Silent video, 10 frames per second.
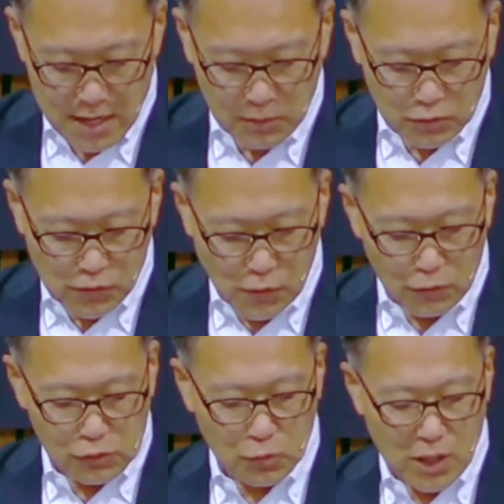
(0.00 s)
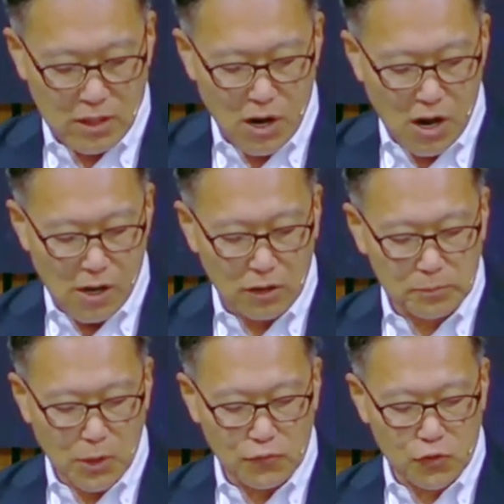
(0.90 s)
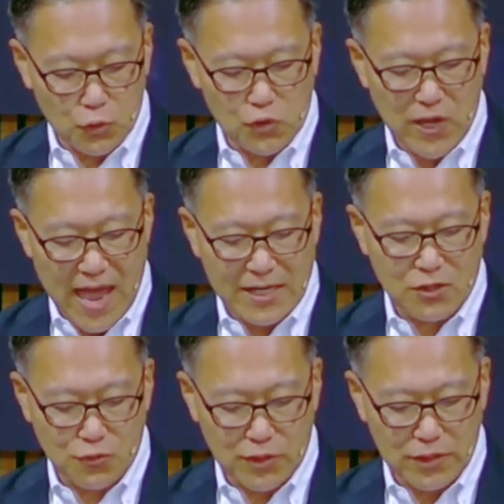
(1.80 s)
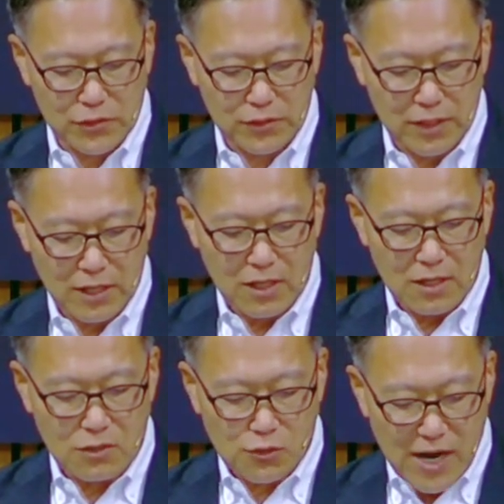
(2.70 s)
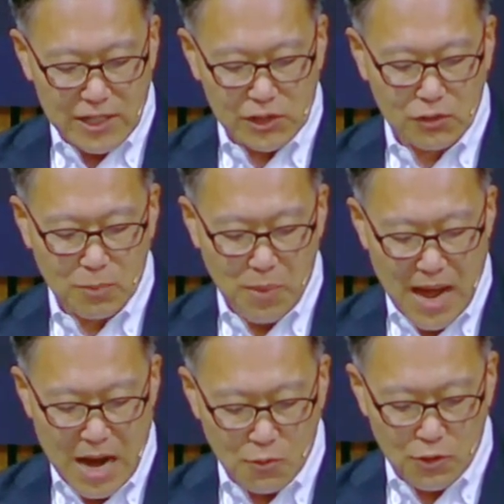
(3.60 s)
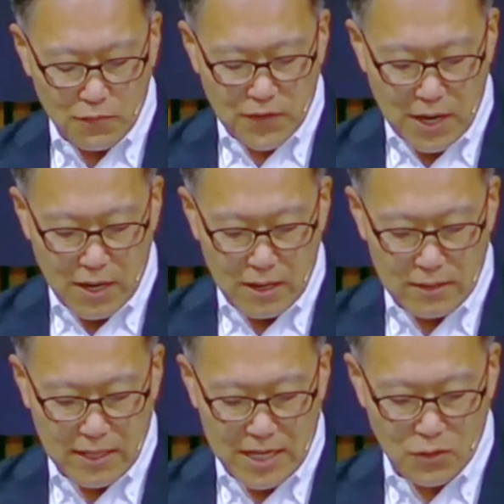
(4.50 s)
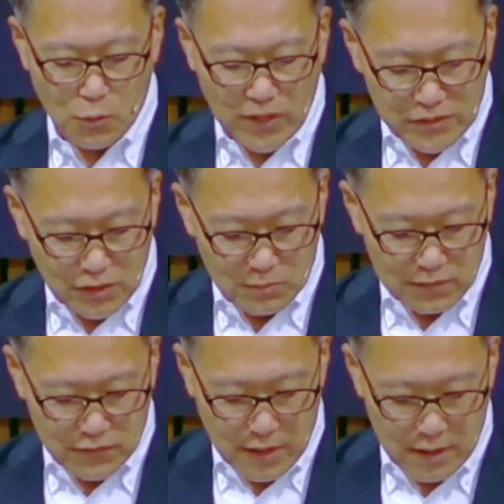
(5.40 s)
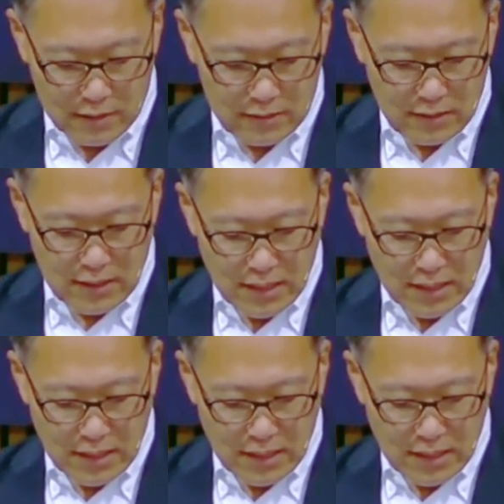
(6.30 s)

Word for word: But to those who are called, both Jews and Greeks, Christ the power of God and the wisdom of God.